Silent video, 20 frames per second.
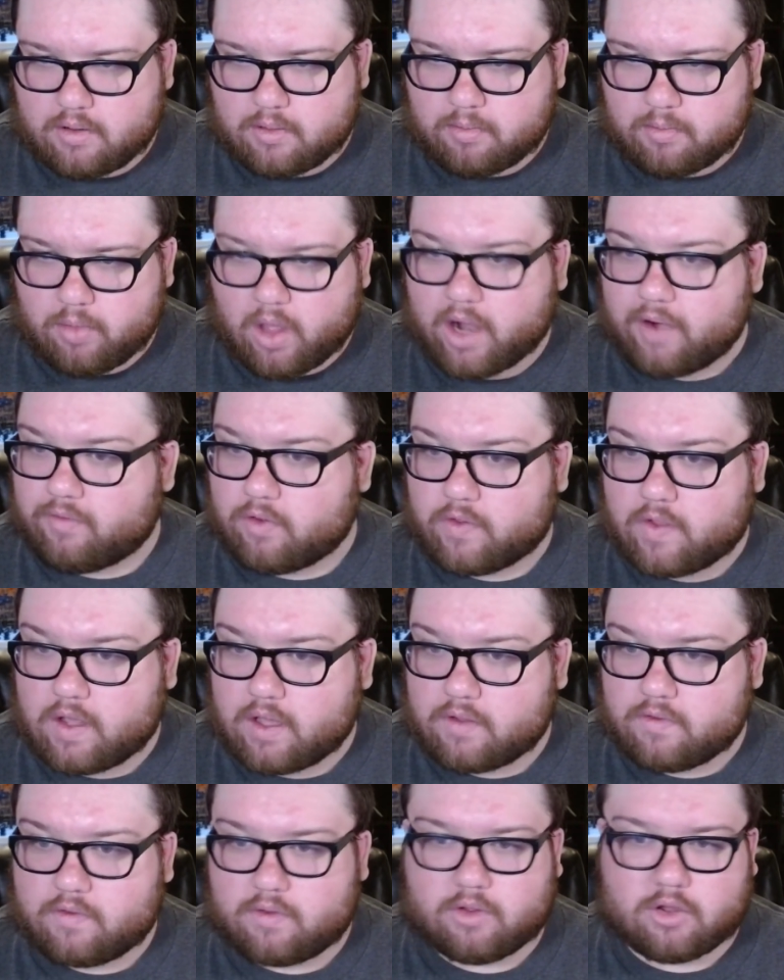a lot of different
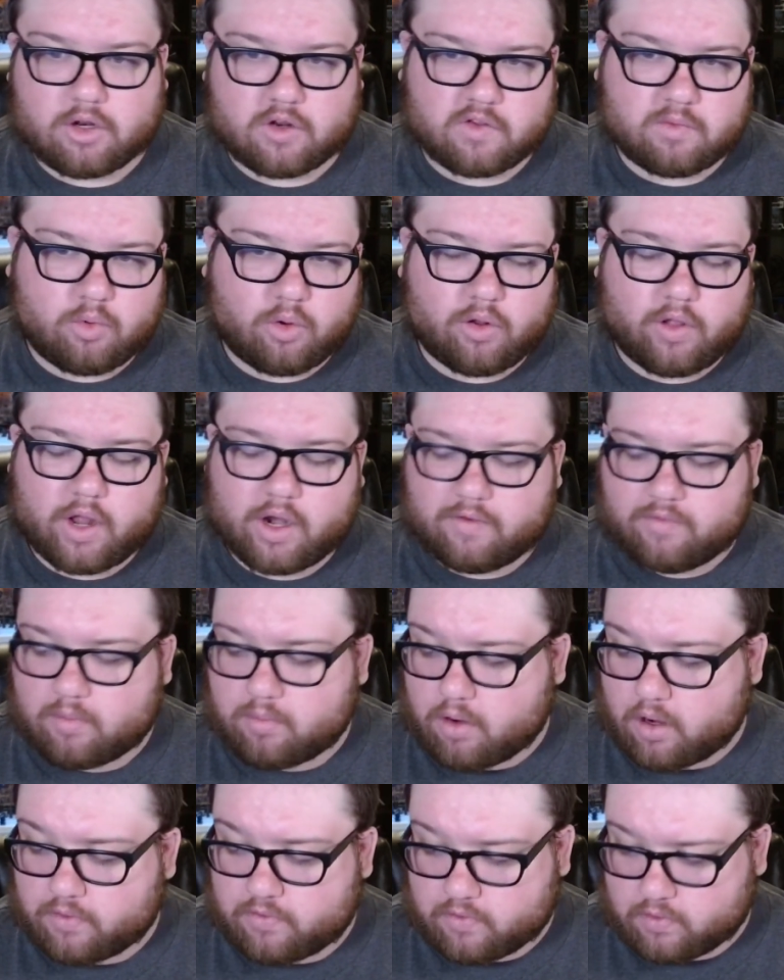things. You can explore a lot of different
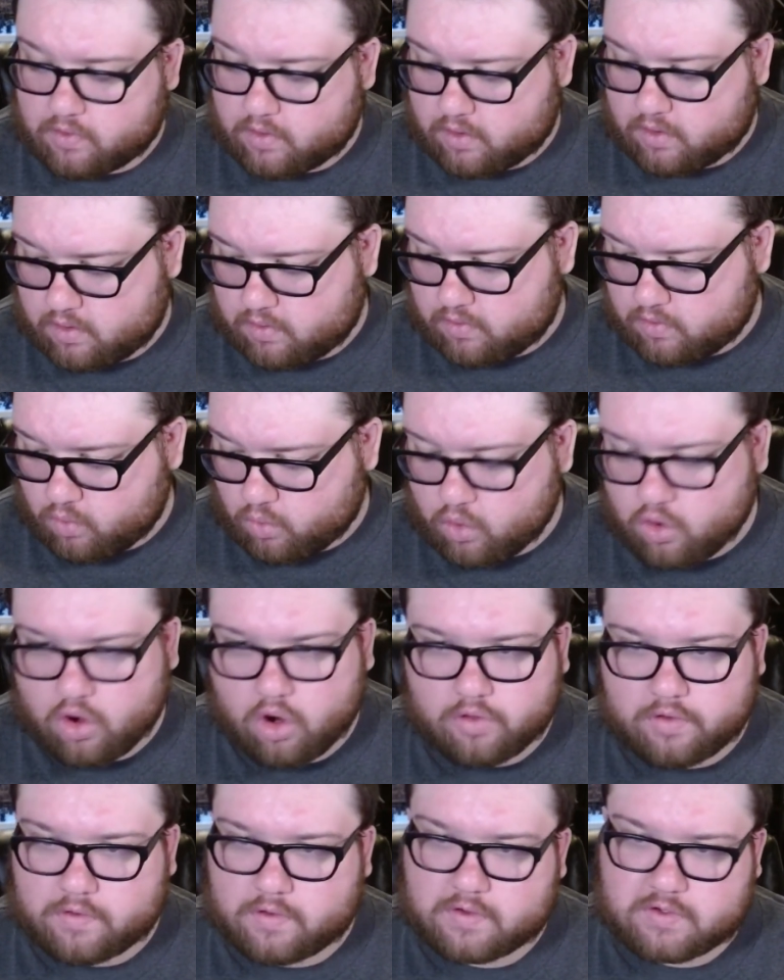parts of the
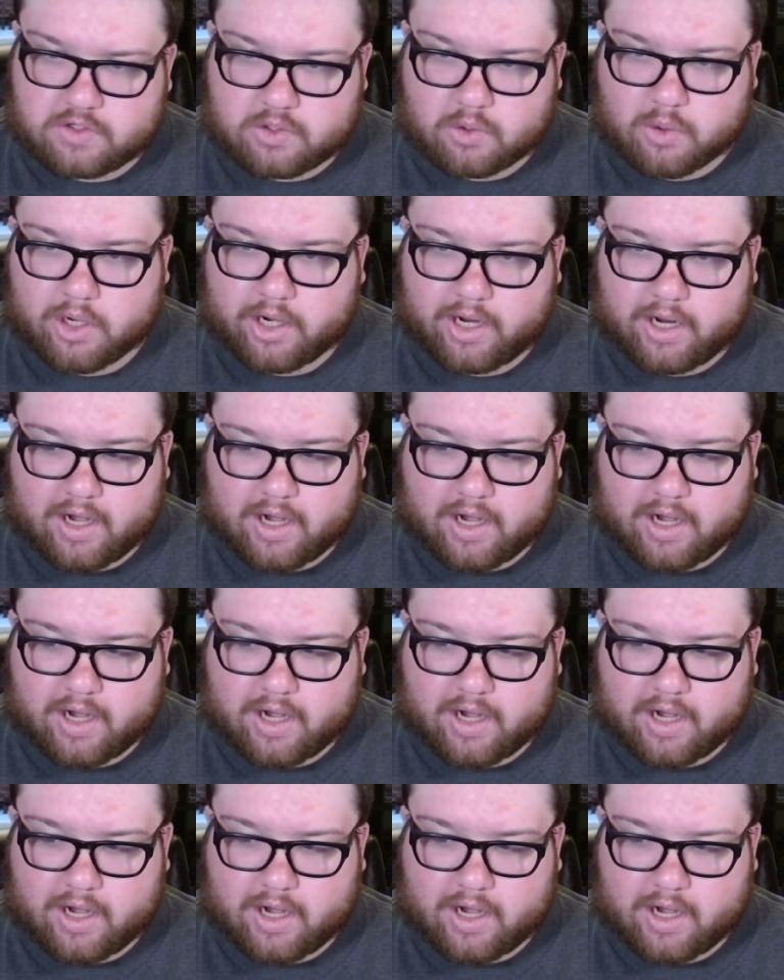world and the story.